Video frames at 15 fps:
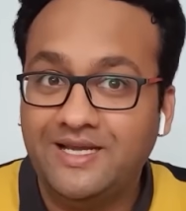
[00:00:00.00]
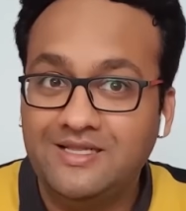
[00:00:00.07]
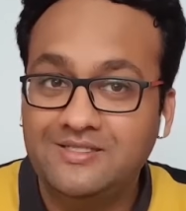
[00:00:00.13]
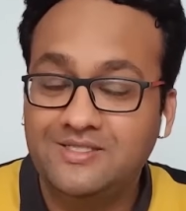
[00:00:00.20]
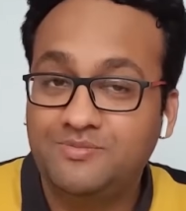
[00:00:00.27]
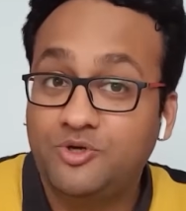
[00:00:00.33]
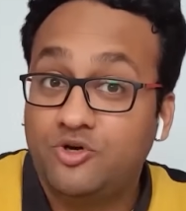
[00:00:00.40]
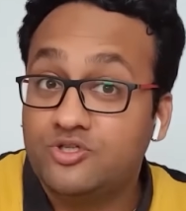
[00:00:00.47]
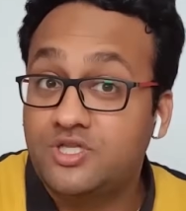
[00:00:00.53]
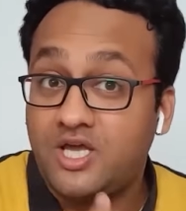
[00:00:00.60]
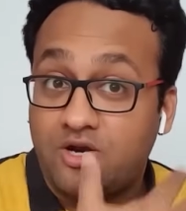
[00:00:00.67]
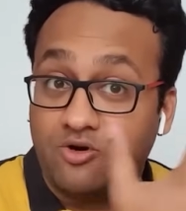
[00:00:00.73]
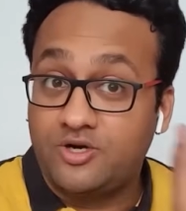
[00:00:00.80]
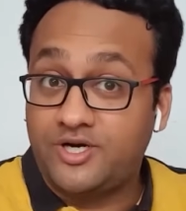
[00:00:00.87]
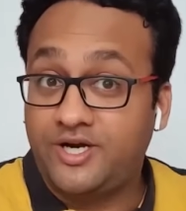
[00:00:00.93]
else because
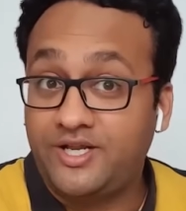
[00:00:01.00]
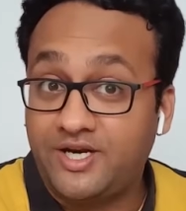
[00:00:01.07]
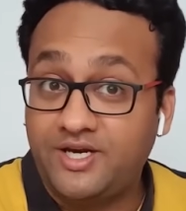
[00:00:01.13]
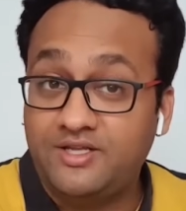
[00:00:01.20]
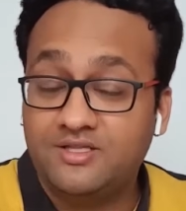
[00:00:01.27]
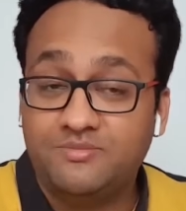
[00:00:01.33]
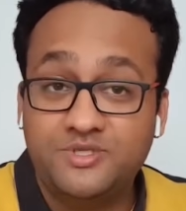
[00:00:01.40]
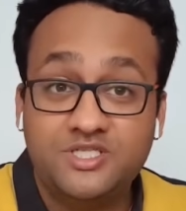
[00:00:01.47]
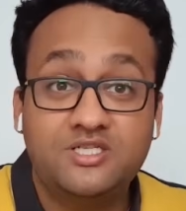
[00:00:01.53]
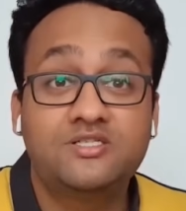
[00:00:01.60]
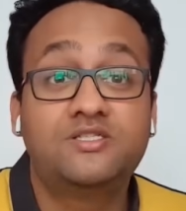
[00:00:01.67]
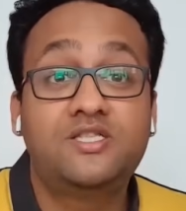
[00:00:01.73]
they're already running the business.